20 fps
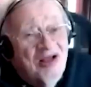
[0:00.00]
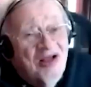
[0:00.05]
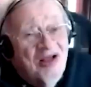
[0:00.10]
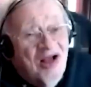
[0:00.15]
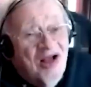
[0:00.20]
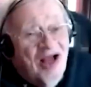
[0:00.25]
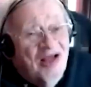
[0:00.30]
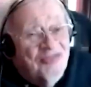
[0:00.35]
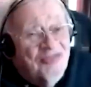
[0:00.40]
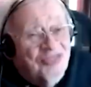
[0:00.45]

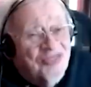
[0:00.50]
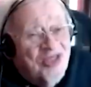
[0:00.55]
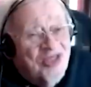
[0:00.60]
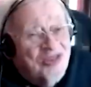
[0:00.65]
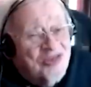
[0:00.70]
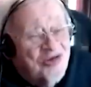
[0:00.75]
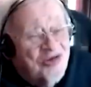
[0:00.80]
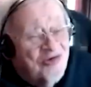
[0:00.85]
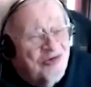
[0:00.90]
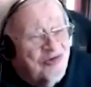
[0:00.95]
I think
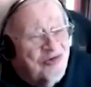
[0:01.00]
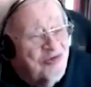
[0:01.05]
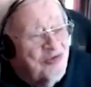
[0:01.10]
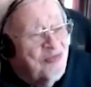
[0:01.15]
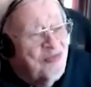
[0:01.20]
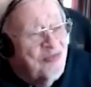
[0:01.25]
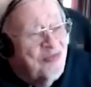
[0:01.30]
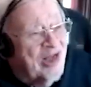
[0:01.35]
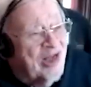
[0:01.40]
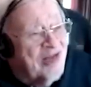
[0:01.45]
so, too.
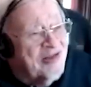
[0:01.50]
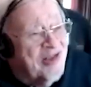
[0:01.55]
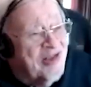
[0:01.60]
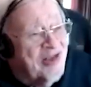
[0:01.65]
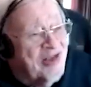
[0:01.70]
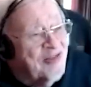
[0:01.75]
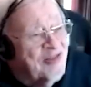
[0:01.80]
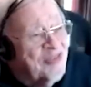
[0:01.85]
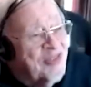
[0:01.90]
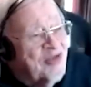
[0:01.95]
But I'll tell
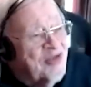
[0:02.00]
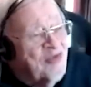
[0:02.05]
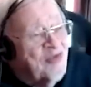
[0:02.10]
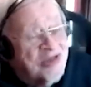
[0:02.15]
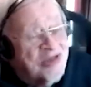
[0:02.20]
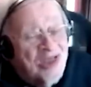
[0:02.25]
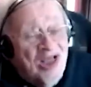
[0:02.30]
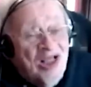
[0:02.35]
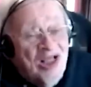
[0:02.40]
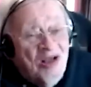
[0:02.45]
you the thing was,
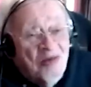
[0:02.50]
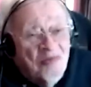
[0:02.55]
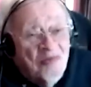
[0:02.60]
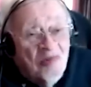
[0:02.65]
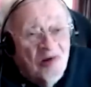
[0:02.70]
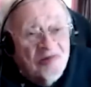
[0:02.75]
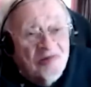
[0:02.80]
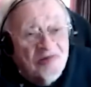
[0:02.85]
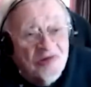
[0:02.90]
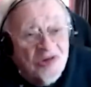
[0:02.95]

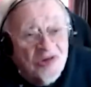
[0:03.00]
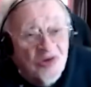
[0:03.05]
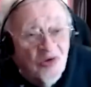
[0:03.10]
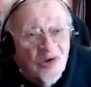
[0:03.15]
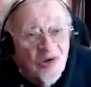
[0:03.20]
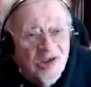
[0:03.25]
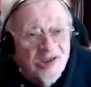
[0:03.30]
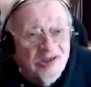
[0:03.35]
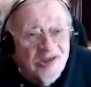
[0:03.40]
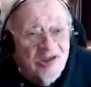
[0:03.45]
Mercer's
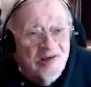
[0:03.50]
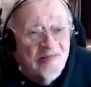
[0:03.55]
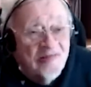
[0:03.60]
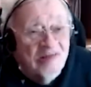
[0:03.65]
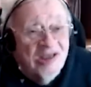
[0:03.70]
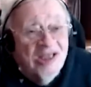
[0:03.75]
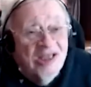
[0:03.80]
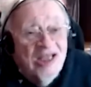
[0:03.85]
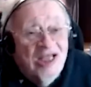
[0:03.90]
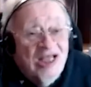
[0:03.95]
going into the
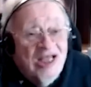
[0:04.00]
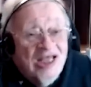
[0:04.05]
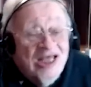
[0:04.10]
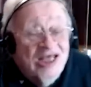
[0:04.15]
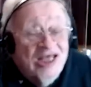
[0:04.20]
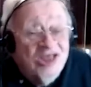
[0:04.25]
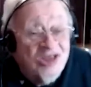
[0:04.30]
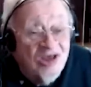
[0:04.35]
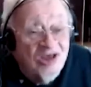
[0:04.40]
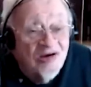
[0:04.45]
ring.
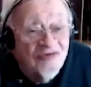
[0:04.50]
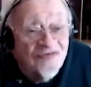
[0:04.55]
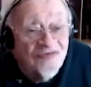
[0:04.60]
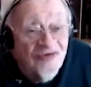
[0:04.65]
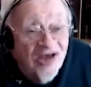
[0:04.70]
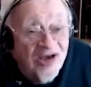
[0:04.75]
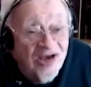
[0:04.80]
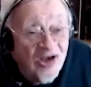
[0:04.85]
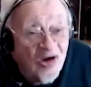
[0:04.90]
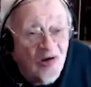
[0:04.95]
He's going to
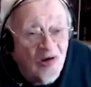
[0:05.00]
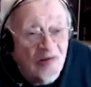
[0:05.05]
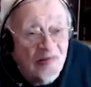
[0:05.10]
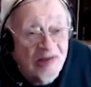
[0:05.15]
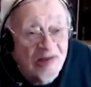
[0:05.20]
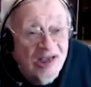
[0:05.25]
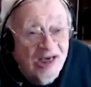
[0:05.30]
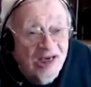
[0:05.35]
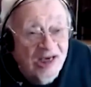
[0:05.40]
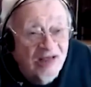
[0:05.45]
fight a
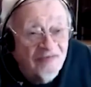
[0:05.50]
Korean.